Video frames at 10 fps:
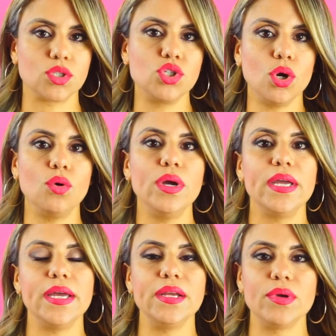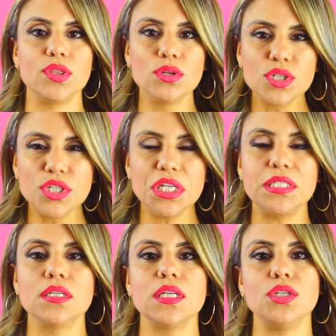So anyway, those are
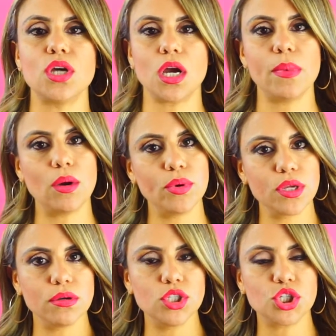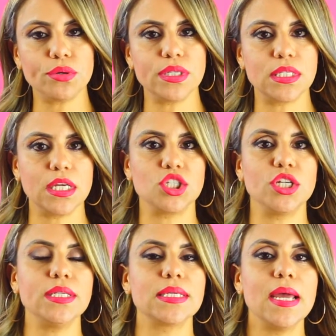details that you talk about with your insurance
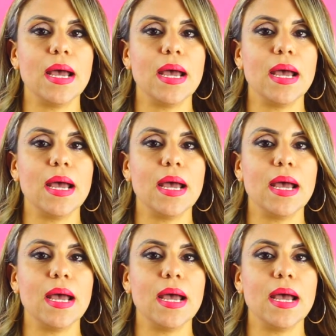agent.